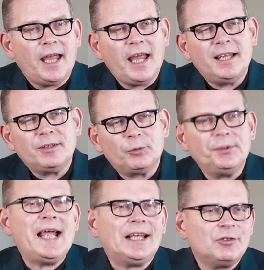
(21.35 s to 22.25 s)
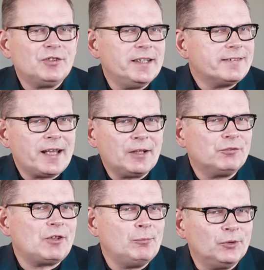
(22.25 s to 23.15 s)
And the reality is kind of
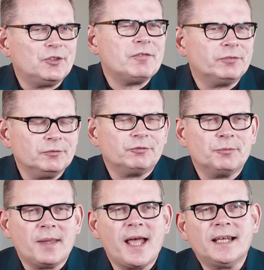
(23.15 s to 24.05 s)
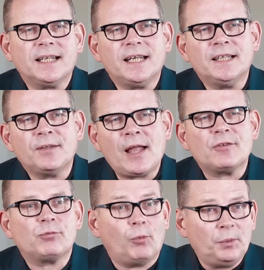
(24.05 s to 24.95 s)
somewhat different from that. And
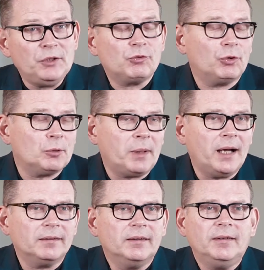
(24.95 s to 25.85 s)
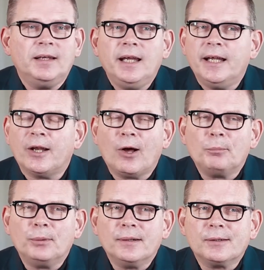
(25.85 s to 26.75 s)
that's what we talk about in our
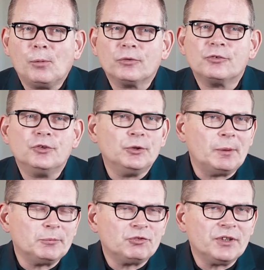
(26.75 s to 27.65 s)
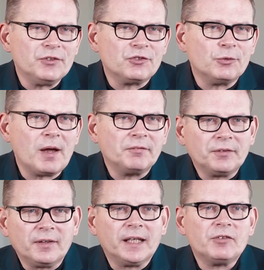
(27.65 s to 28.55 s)
book, What to Do When Machines Do
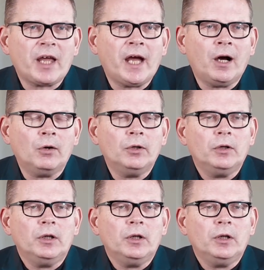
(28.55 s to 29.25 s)
Everything, is how